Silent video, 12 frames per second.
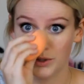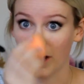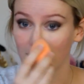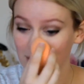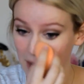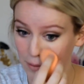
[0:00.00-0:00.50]

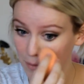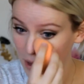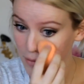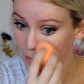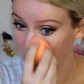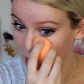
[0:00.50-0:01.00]
Utah
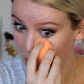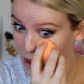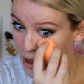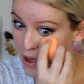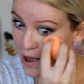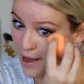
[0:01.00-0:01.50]
segment, but
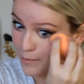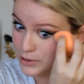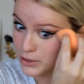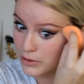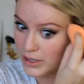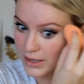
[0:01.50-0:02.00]

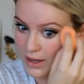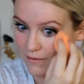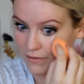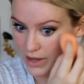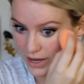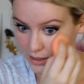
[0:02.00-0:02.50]
absolutely
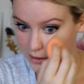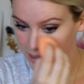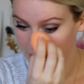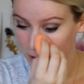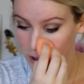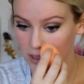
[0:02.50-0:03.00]
love this.
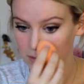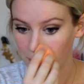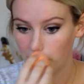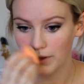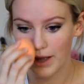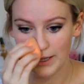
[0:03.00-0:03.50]
It
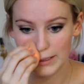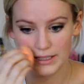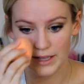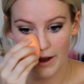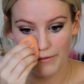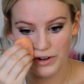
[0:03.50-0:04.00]
just
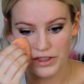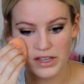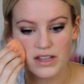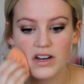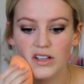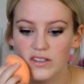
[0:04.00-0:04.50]
blends
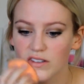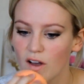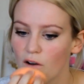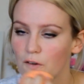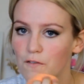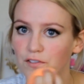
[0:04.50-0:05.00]
everything
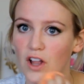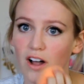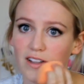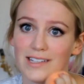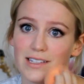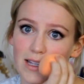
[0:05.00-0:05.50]
so
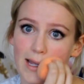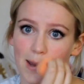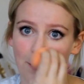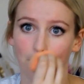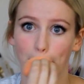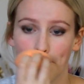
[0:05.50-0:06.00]

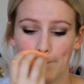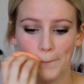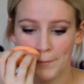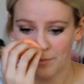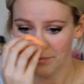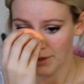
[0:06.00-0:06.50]
flawlessly.
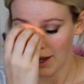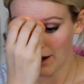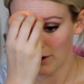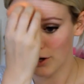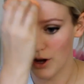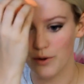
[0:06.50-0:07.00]

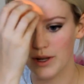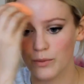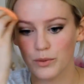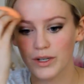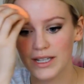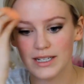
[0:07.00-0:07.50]
I don't know,
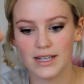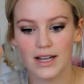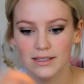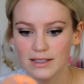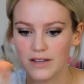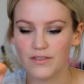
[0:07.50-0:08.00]
it really
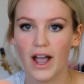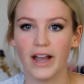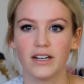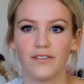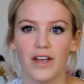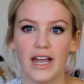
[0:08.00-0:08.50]
does leave
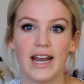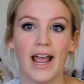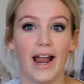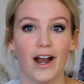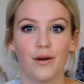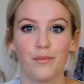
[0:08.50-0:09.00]
kind of
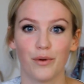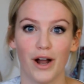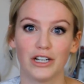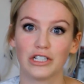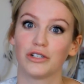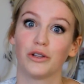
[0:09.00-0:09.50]
an
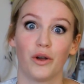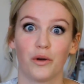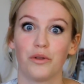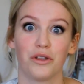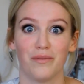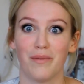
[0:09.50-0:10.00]
airbrushed
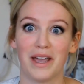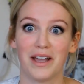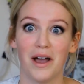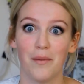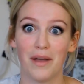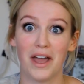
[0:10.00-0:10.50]
look with your
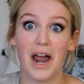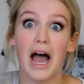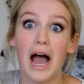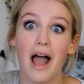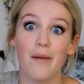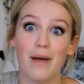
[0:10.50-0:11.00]
makeup, and
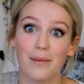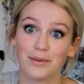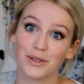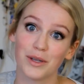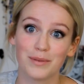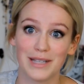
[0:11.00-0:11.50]
I'm
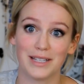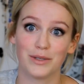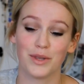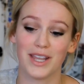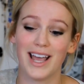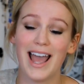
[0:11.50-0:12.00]
absolutely
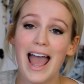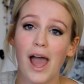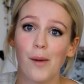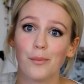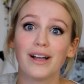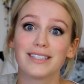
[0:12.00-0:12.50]
obsessed with it.
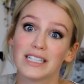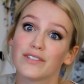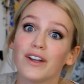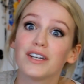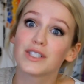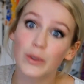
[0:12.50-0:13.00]
Plus
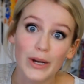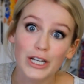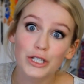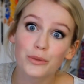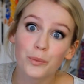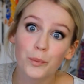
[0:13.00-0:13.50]
it's fun to
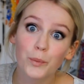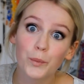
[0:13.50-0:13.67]
squish.